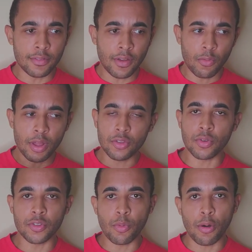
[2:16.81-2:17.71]
if I went to a
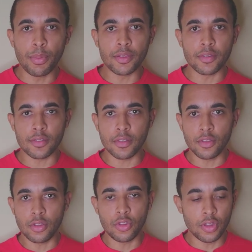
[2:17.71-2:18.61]
small business
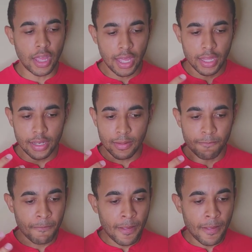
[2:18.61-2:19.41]
in, in,